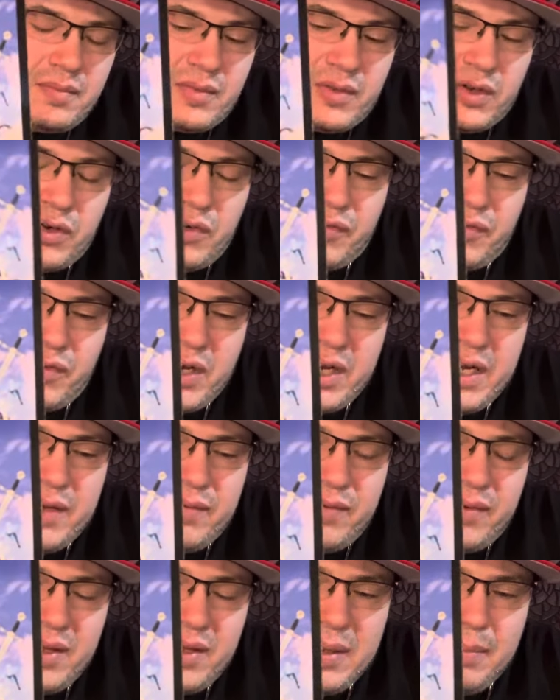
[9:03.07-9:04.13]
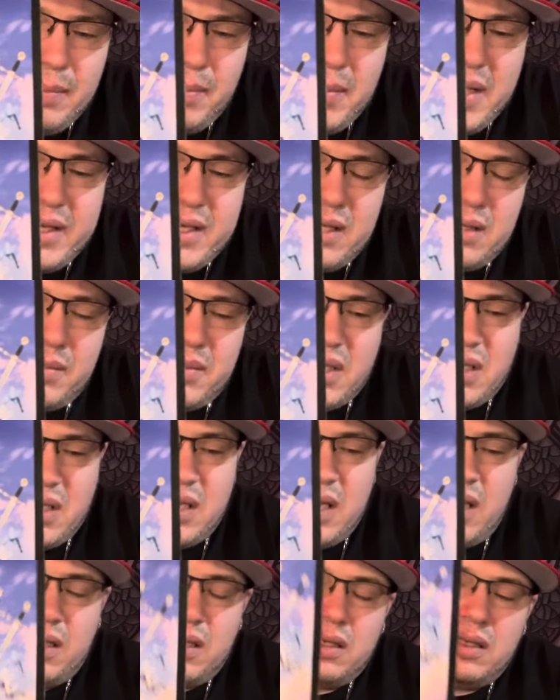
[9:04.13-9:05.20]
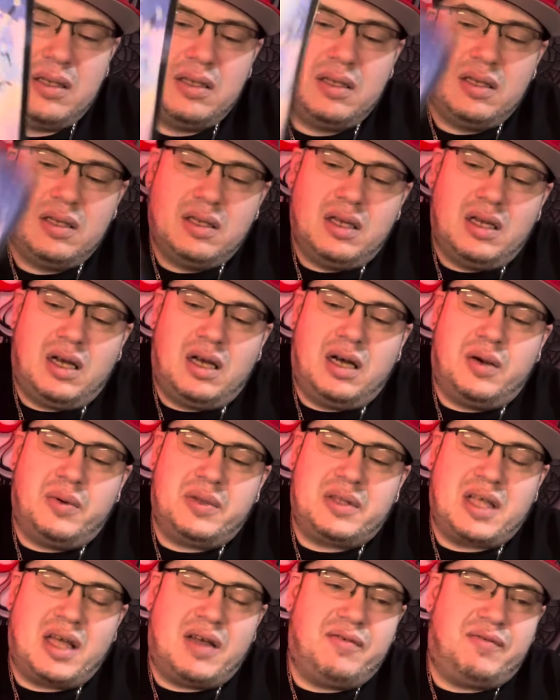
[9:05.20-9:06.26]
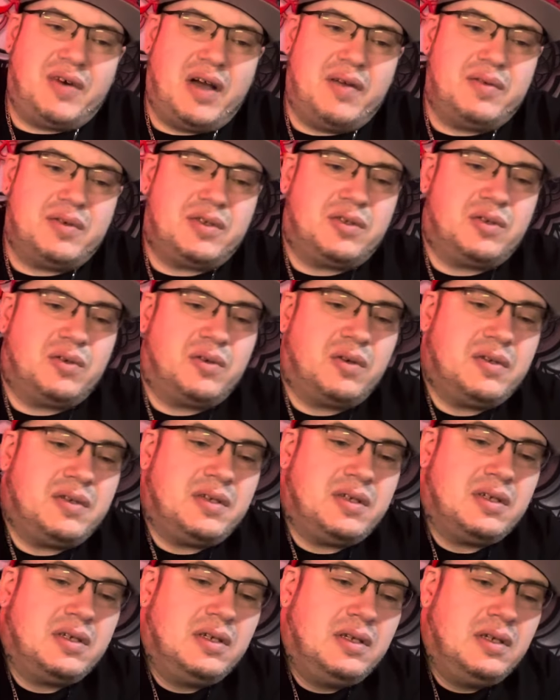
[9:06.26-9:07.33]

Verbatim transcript: They're afraid of making a mistake uh, with that Five of Swords.